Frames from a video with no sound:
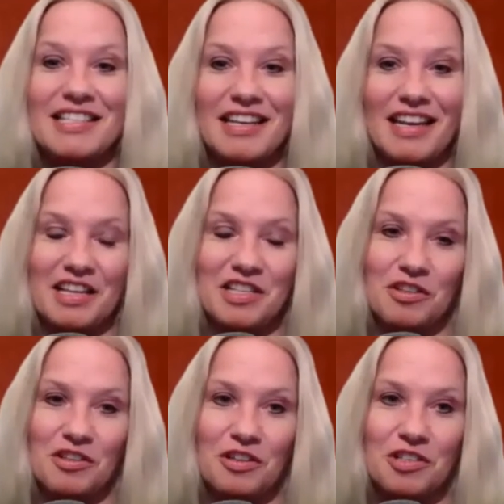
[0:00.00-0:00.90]
Is it
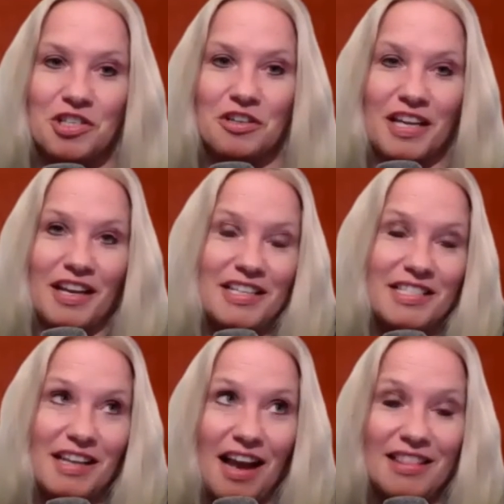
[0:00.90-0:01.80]
nature or nurture? And I
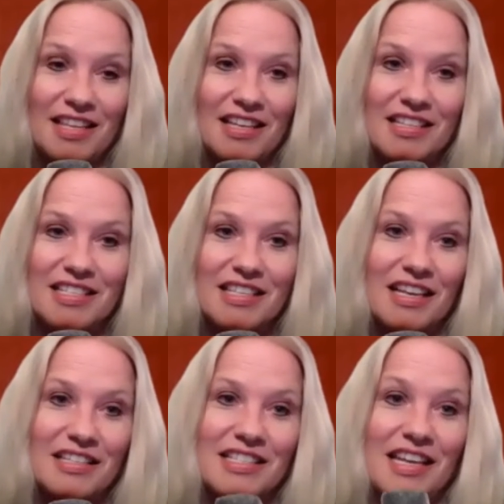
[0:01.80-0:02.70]
said, I think it's
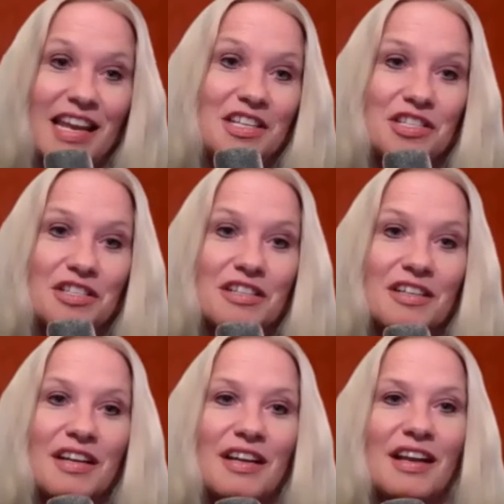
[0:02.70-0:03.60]
nature.